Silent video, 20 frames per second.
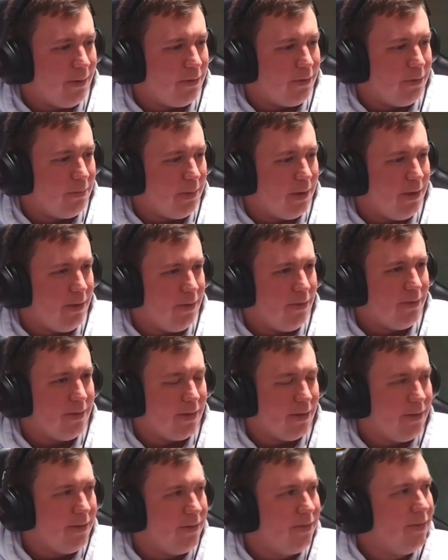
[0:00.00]
would be
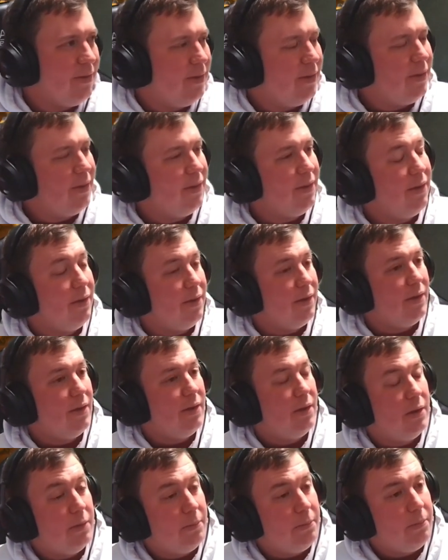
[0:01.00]
useless,
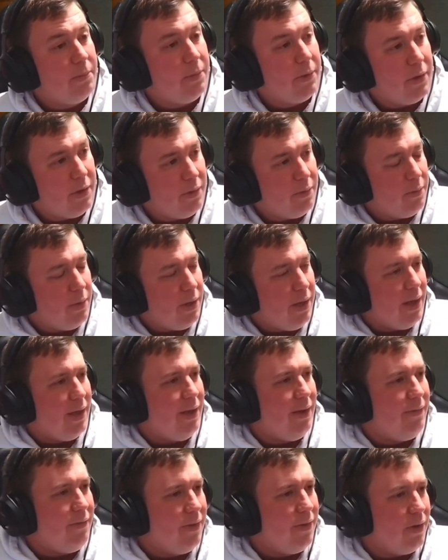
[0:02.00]
but we
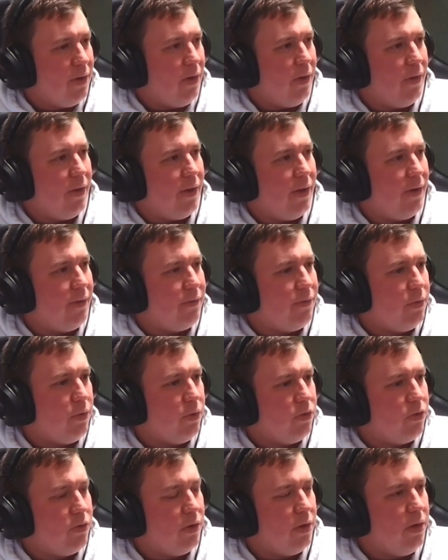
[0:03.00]
haven't got there,
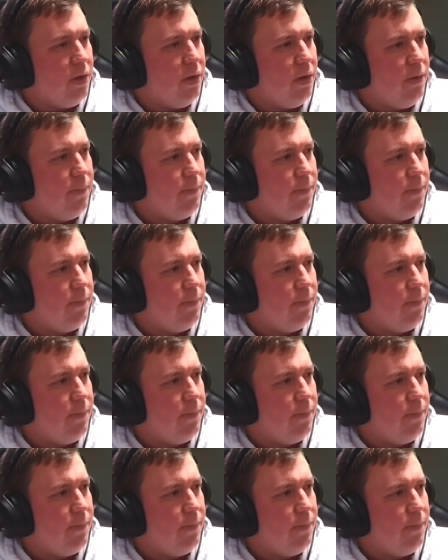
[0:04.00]
unfortunately.